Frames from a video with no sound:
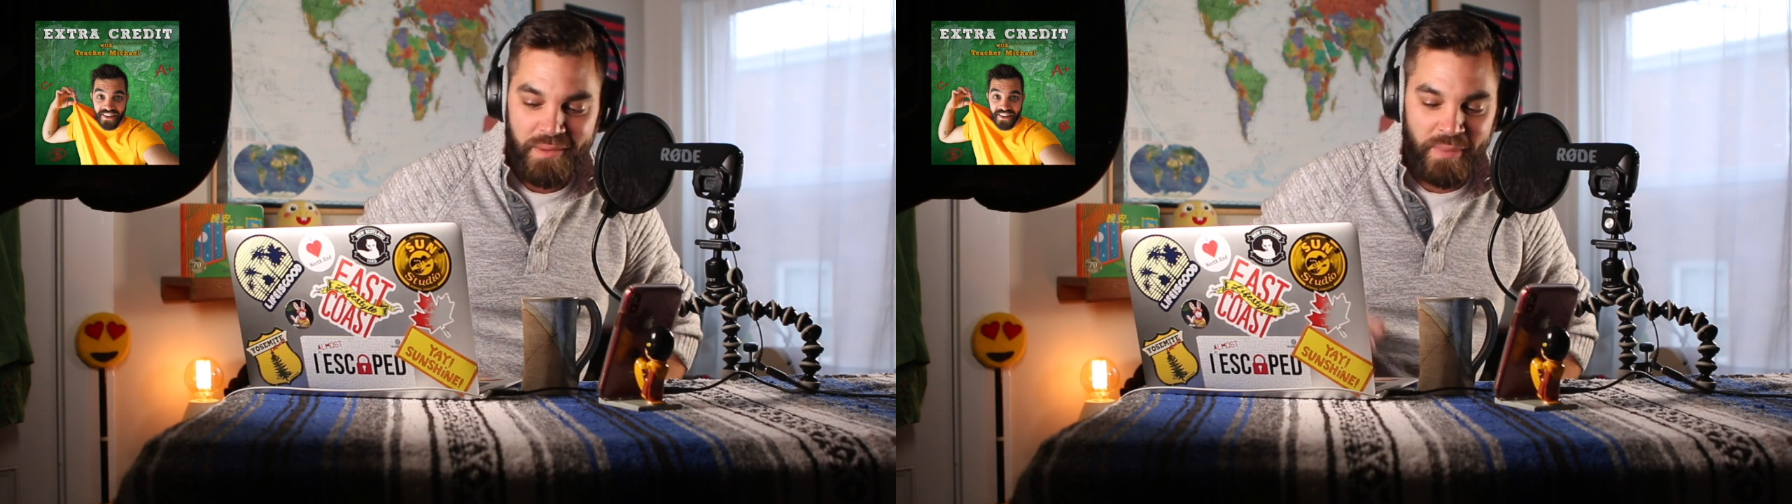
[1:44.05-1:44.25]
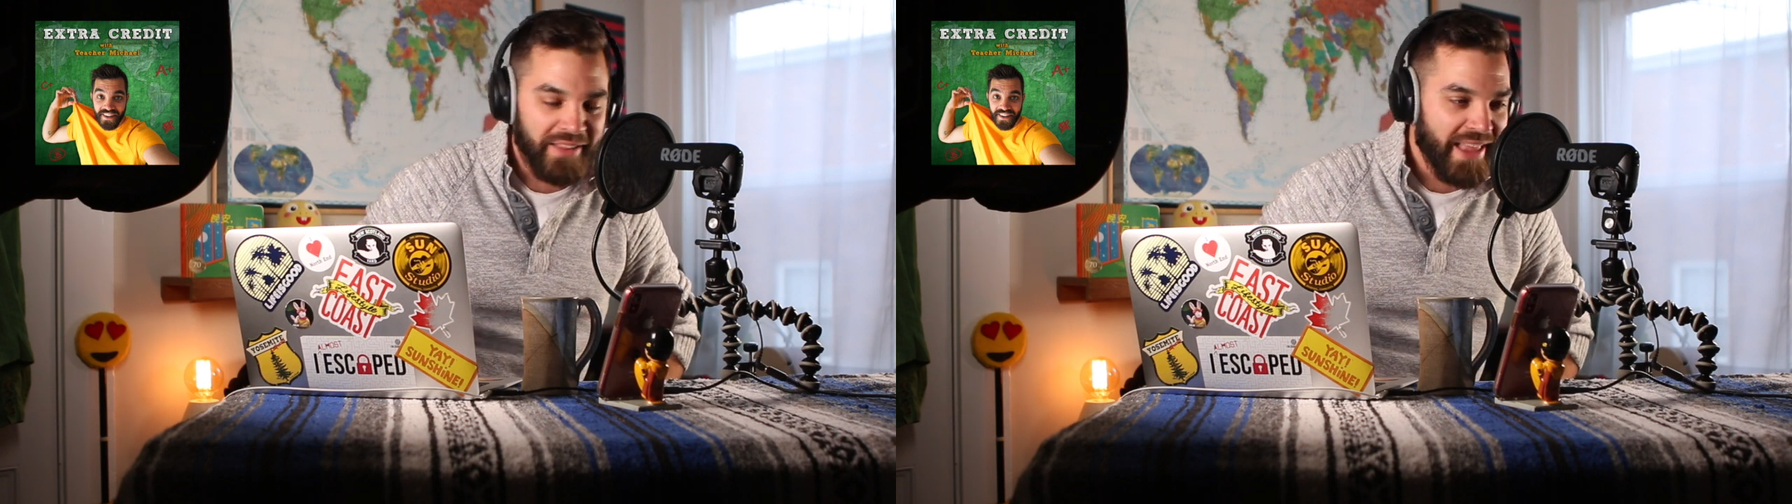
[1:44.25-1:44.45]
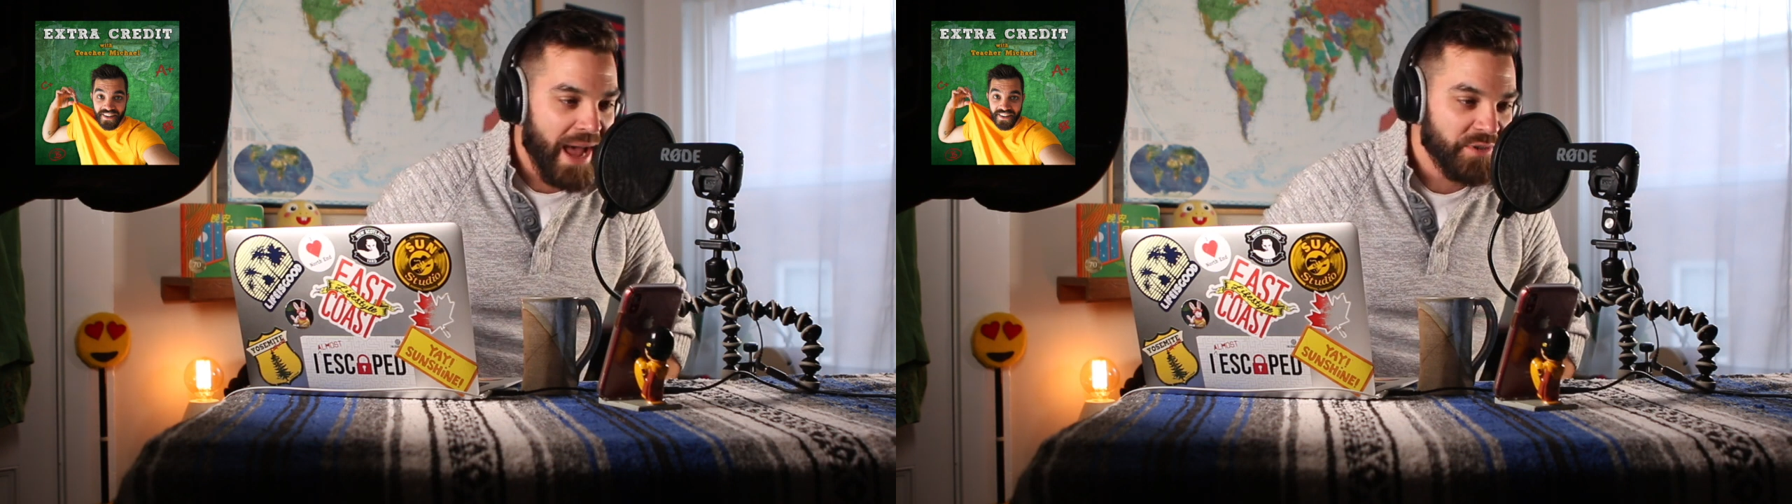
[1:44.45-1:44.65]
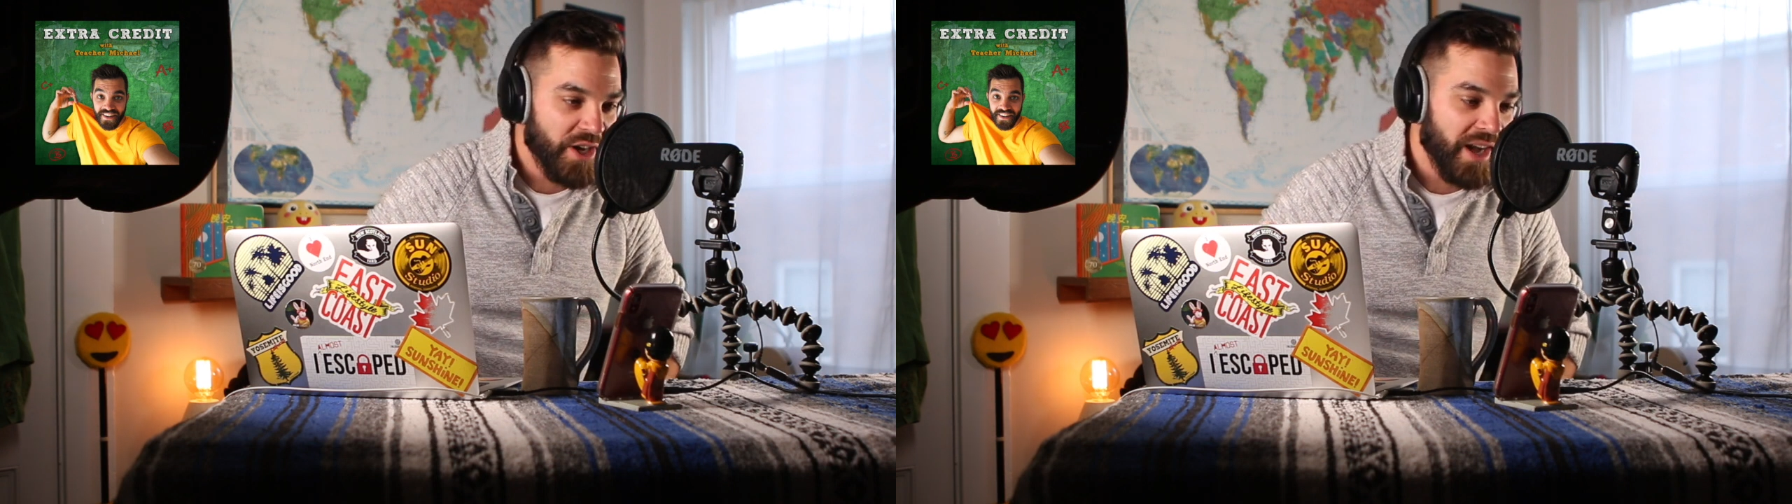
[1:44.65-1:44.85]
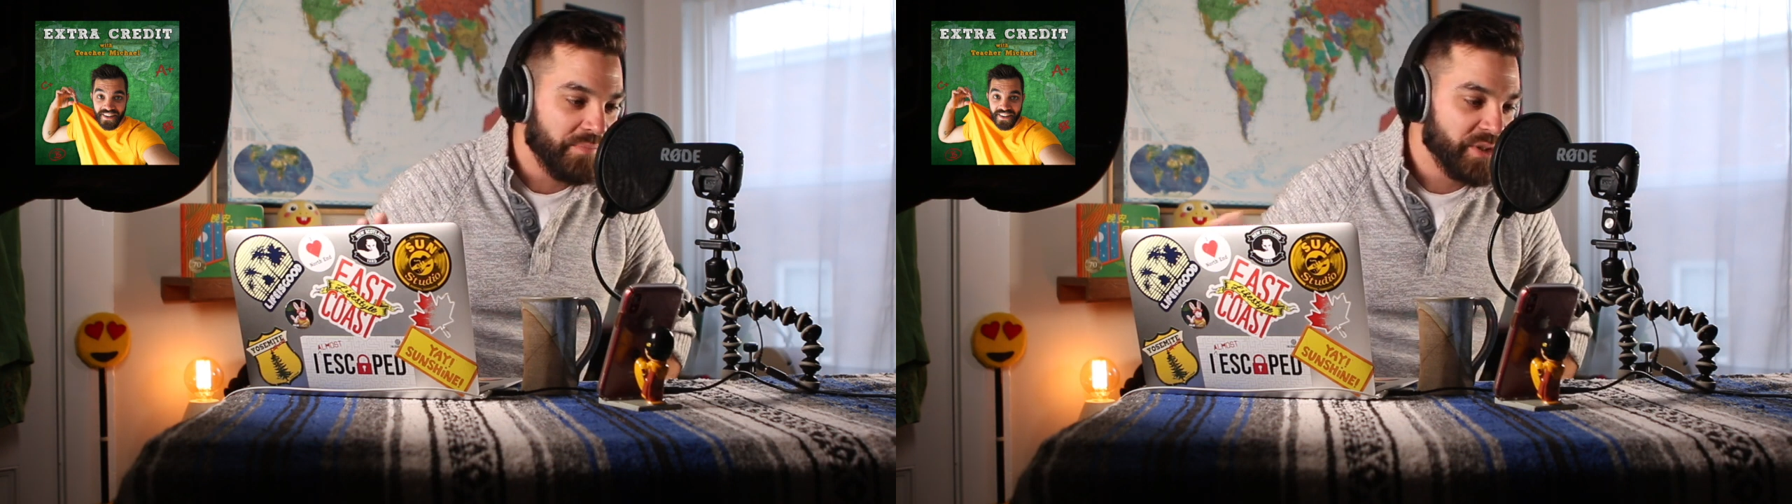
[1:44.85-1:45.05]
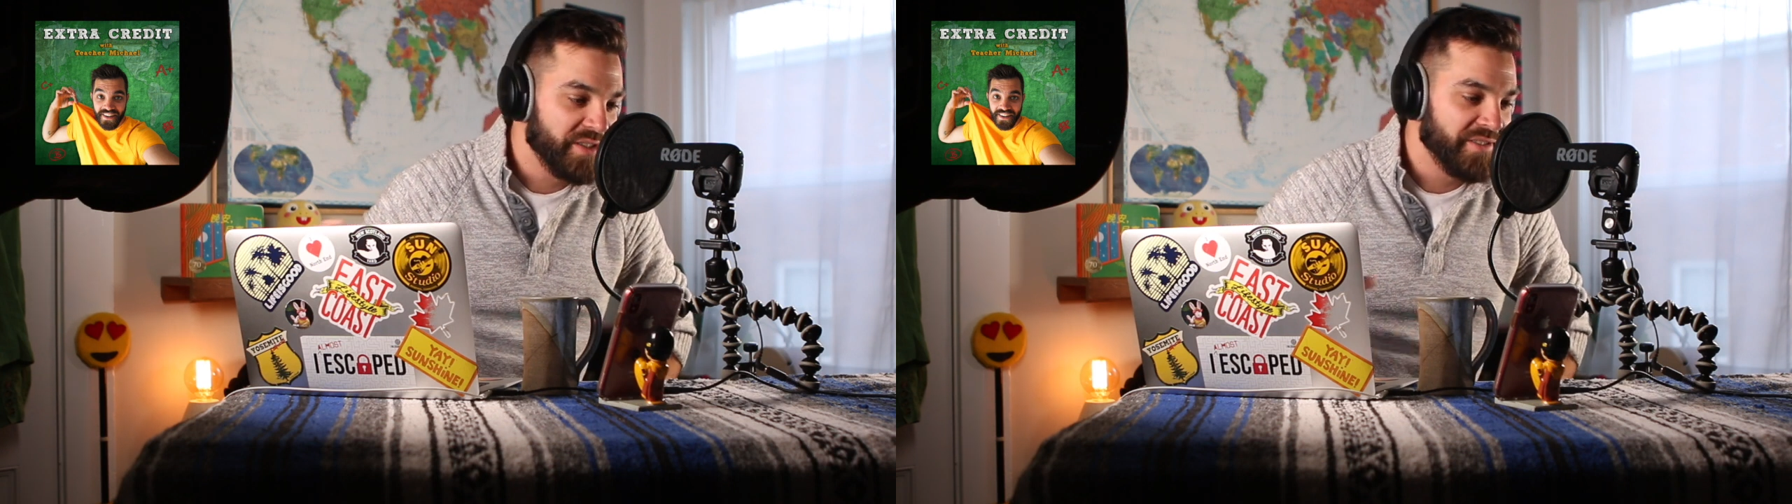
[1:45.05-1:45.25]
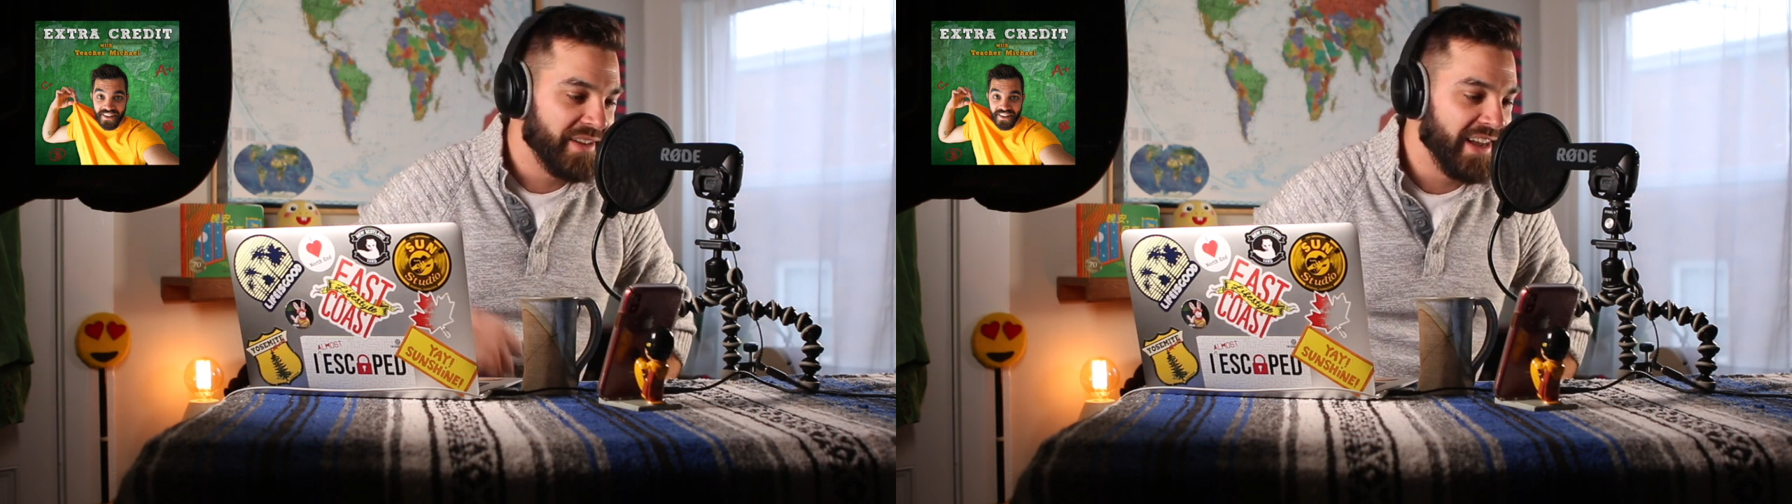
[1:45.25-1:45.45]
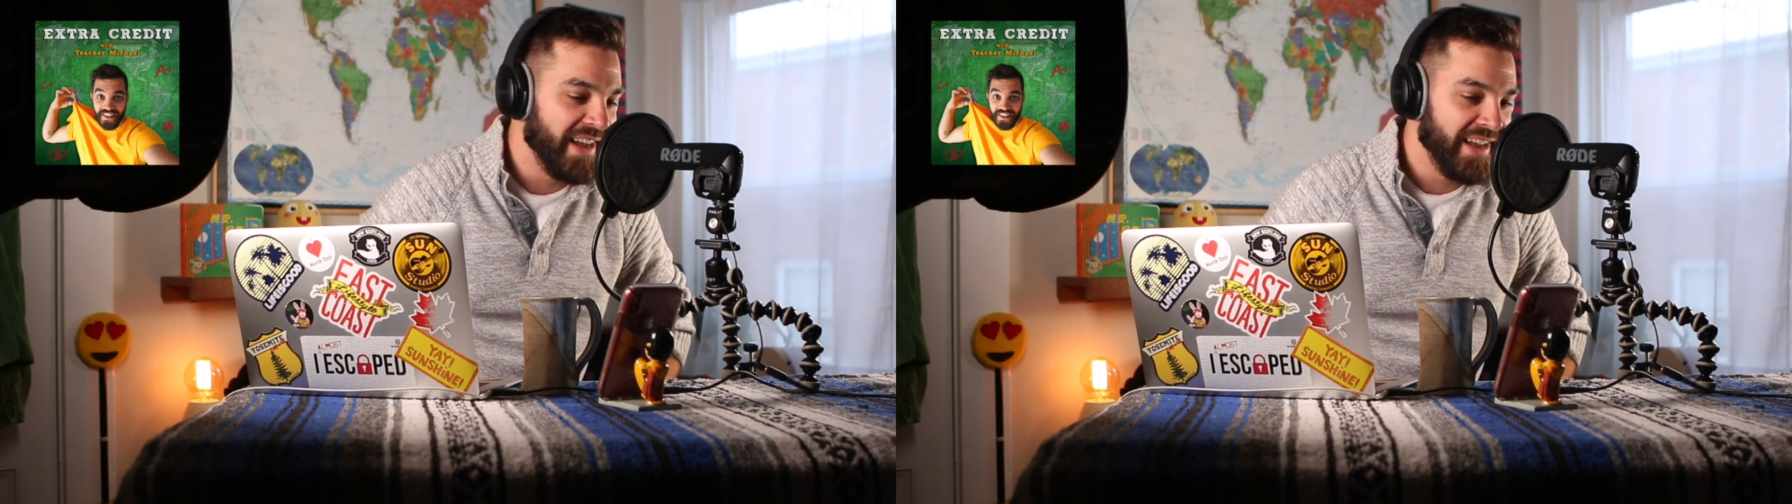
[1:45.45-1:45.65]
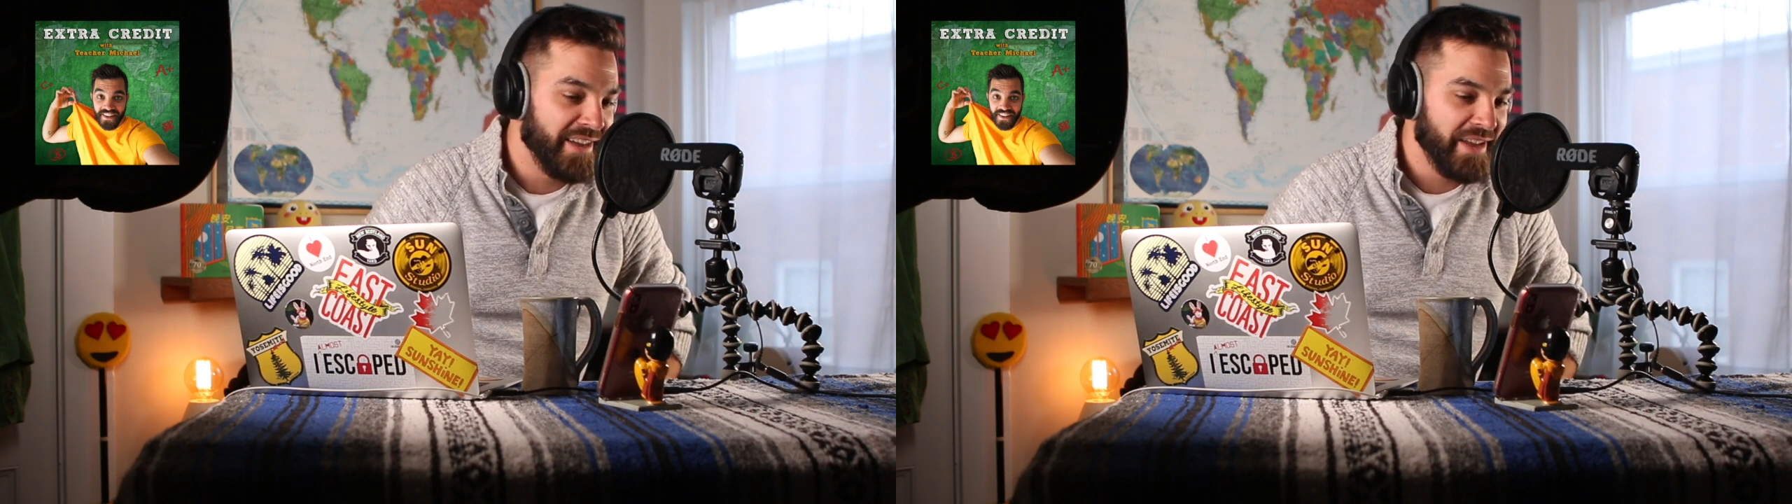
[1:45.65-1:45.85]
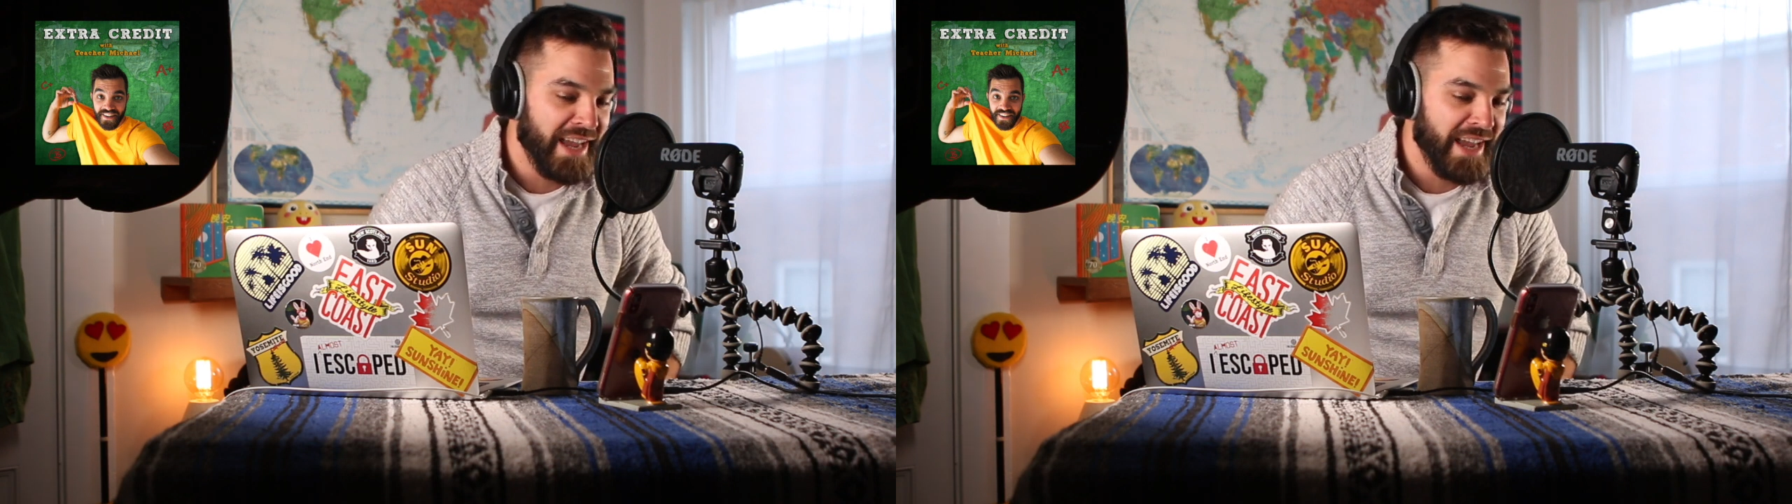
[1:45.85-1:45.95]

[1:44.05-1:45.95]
my laptop's uh,